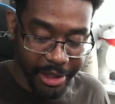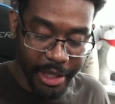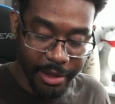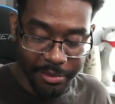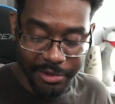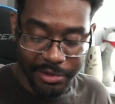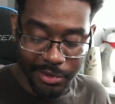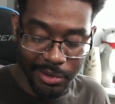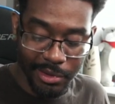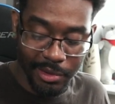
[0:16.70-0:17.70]
games,
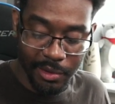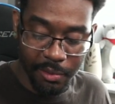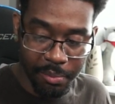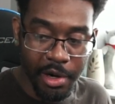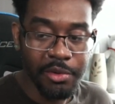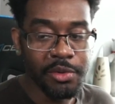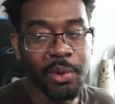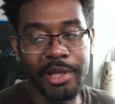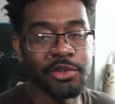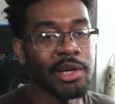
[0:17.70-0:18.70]
part of the reason
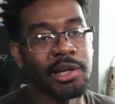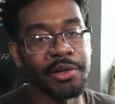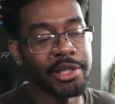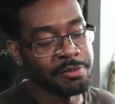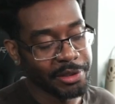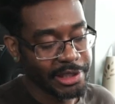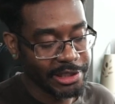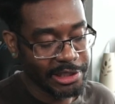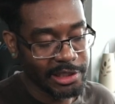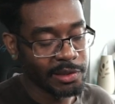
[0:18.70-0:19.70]
why they try to learn it is because
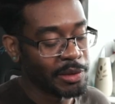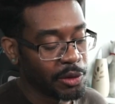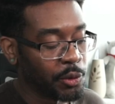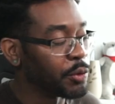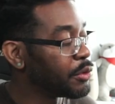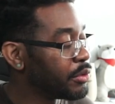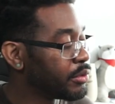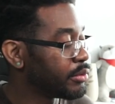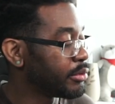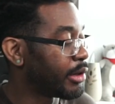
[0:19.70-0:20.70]
they see something cool
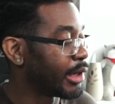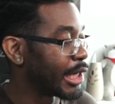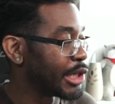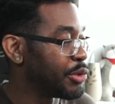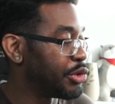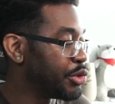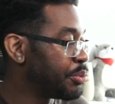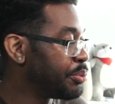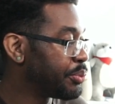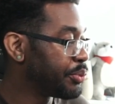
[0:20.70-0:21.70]
on like YouTube.
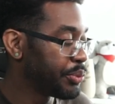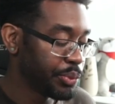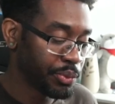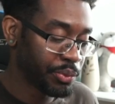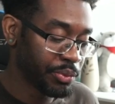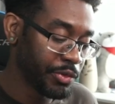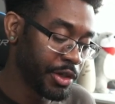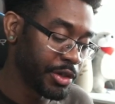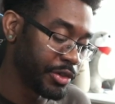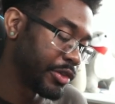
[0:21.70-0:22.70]

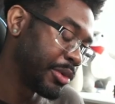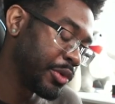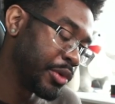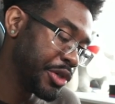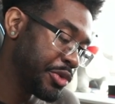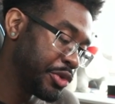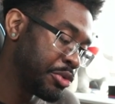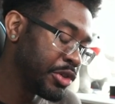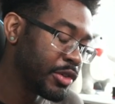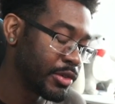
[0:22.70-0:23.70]
You know, they see something cool on YouTube,
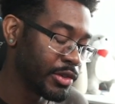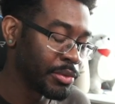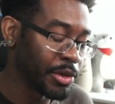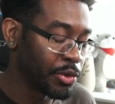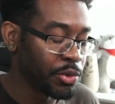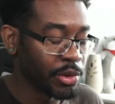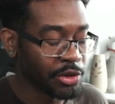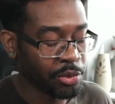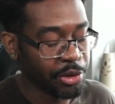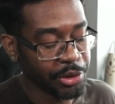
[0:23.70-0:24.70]
see something cool on
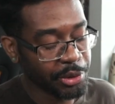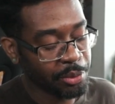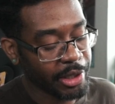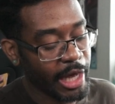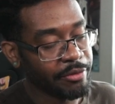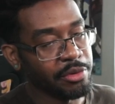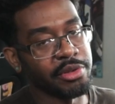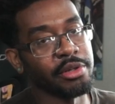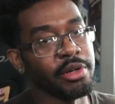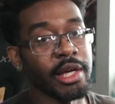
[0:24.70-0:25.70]
Twitter or what have you, and
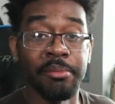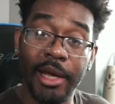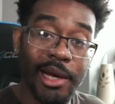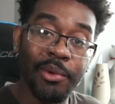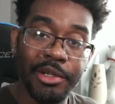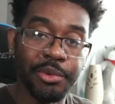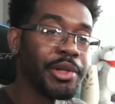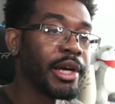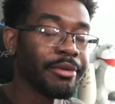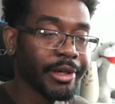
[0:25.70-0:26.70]
then they're like, man, I want to do
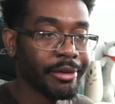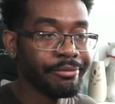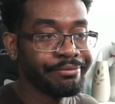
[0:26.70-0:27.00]
that, right?